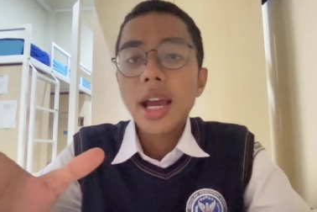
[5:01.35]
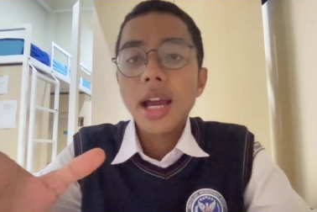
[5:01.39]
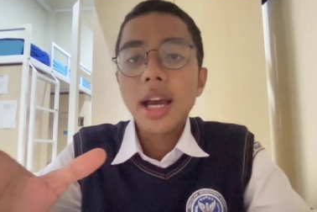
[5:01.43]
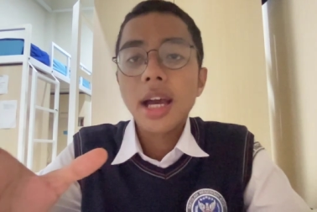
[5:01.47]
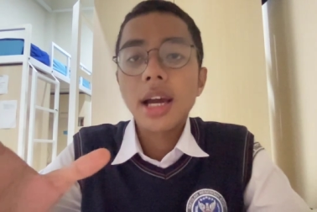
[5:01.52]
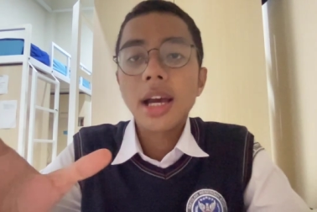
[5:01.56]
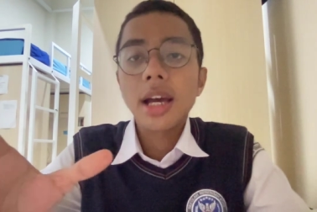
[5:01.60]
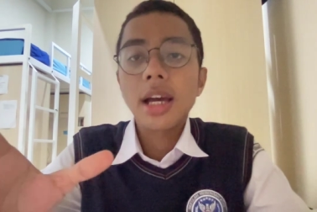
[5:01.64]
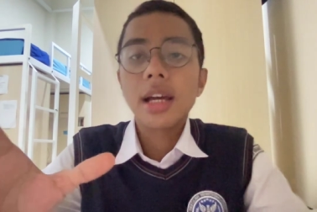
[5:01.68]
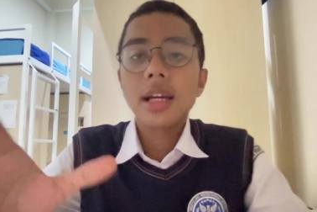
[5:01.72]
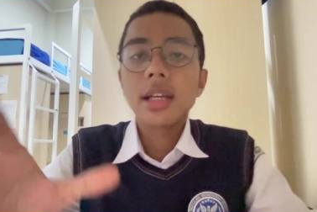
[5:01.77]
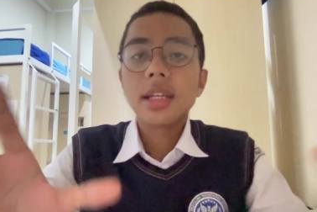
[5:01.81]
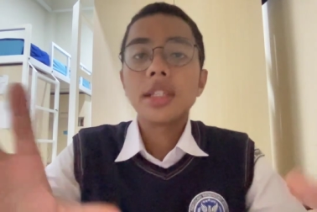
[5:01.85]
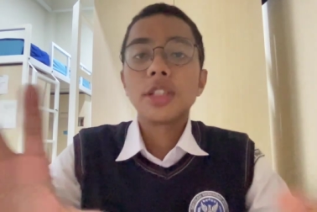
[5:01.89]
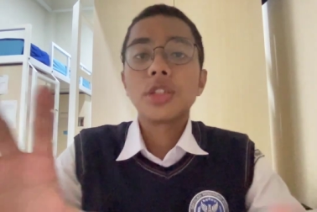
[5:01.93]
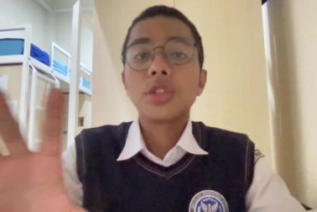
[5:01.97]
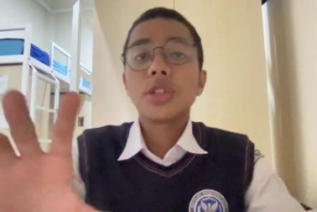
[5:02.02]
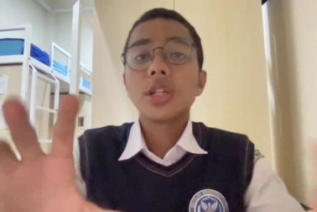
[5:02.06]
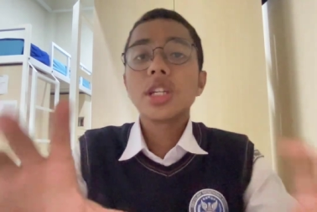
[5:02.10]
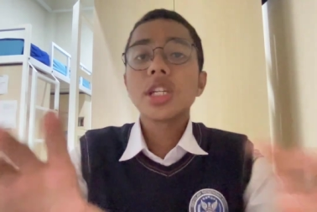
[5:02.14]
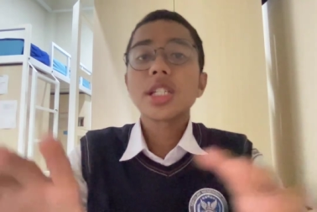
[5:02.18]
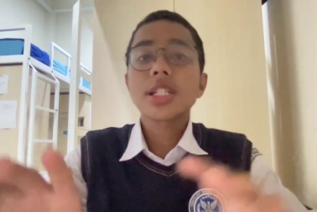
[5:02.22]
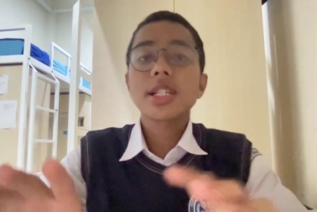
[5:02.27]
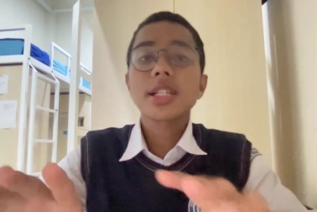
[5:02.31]
uh,
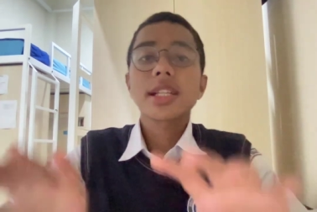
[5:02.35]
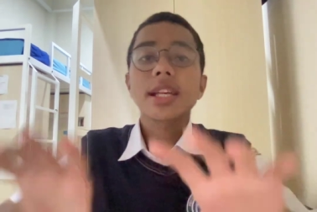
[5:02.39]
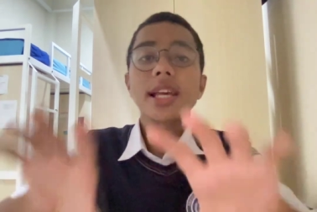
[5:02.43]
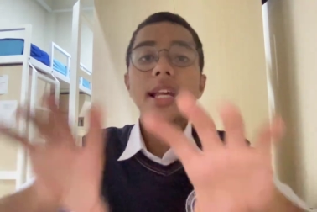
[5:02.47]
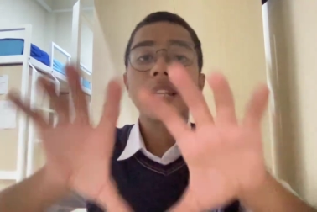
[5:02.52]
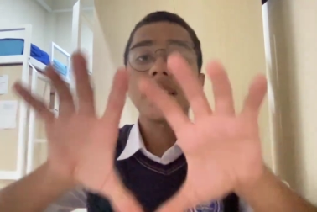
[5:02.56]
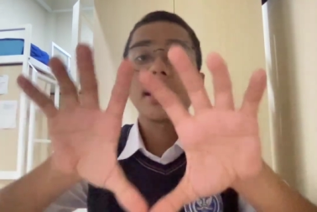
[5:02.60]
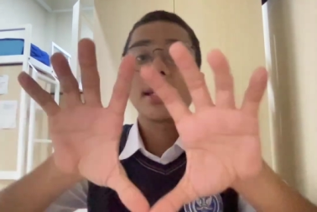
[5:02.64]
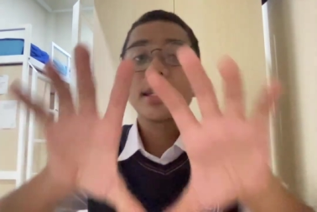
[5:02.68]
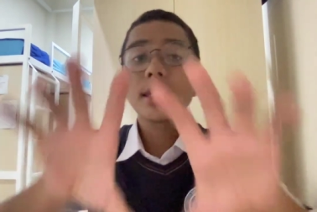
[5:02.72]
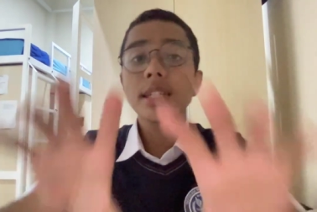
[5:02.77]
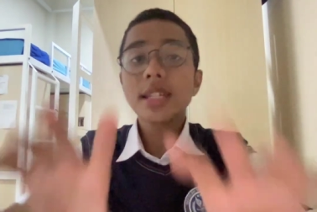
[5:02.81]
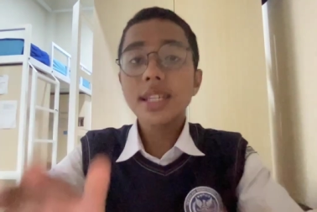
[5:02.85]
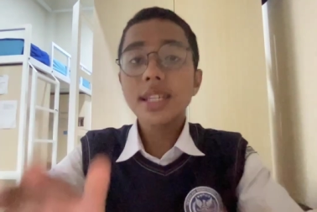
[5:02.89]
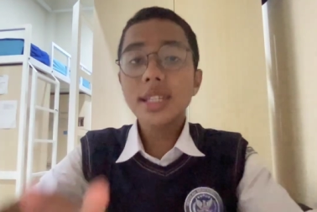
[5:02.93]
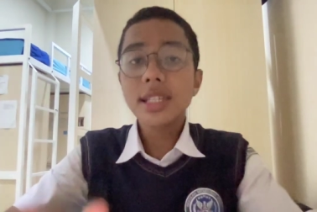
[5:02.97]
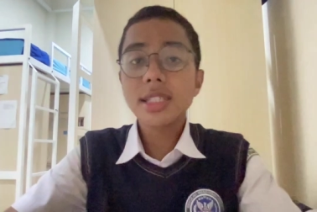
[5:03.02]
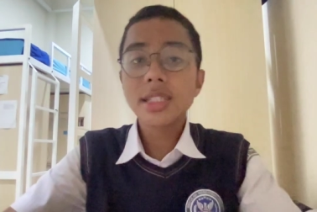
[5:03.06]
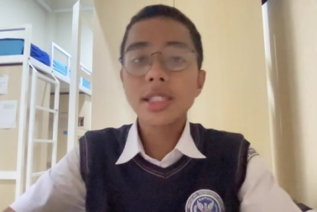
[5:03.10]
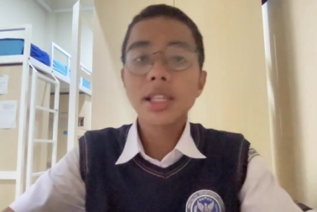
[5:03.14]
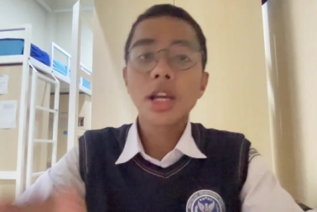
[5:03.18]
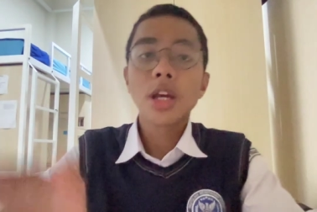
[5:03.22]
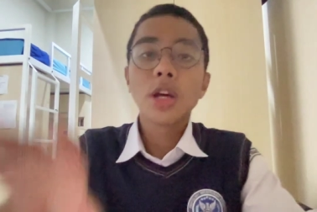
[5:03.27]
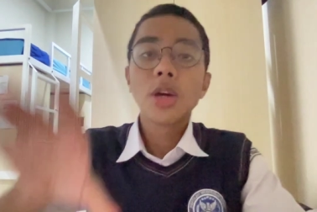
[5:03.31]
Indonesia and this